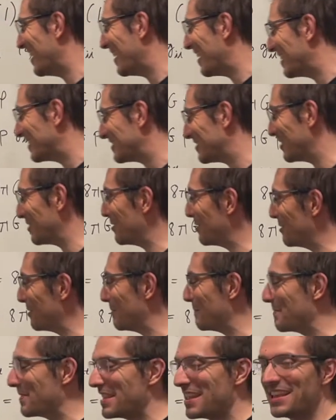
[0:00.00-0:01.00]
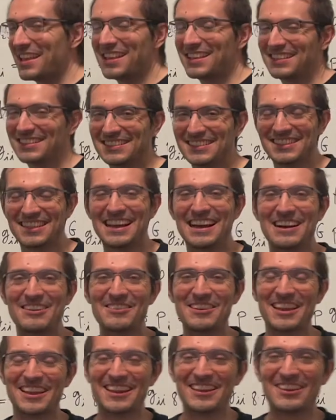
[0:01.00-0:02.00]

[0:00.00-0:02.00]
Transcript: So, yeah, we're getting